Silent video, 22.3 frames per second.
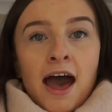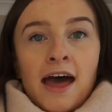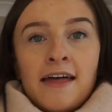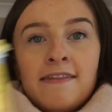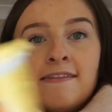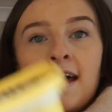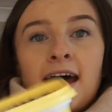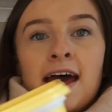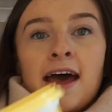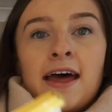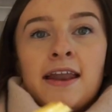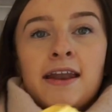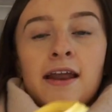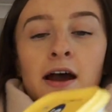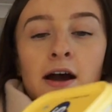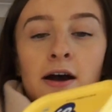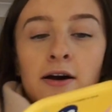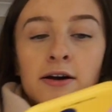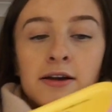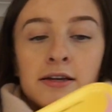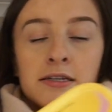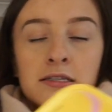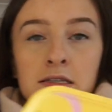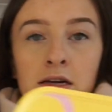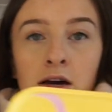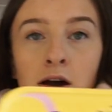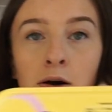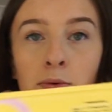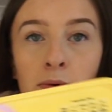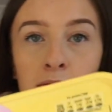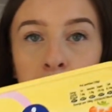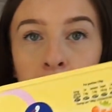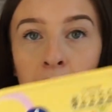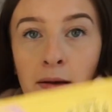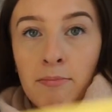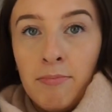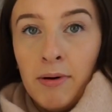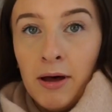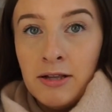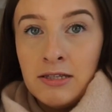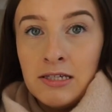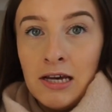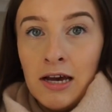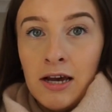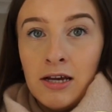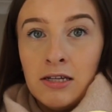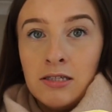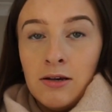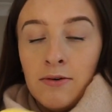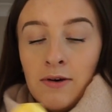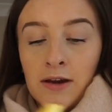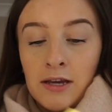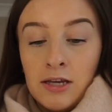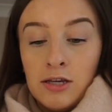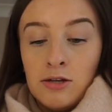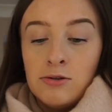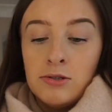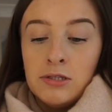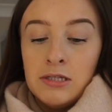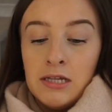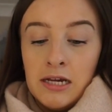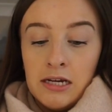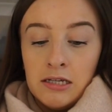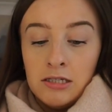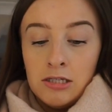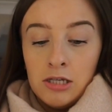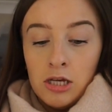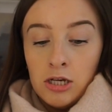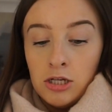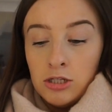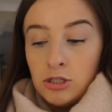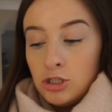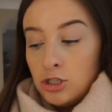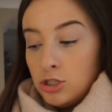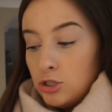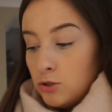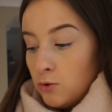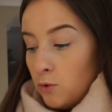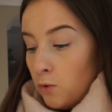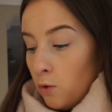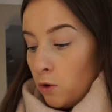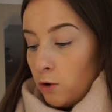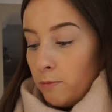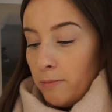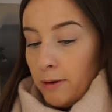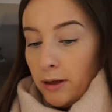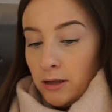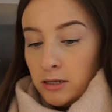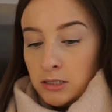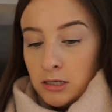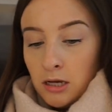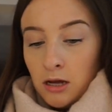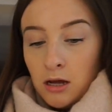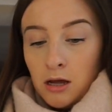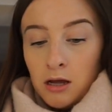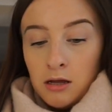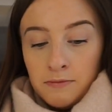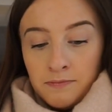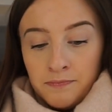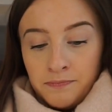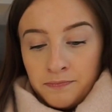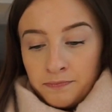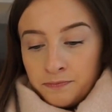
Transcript: And then I start with my butter, so I use this store butter.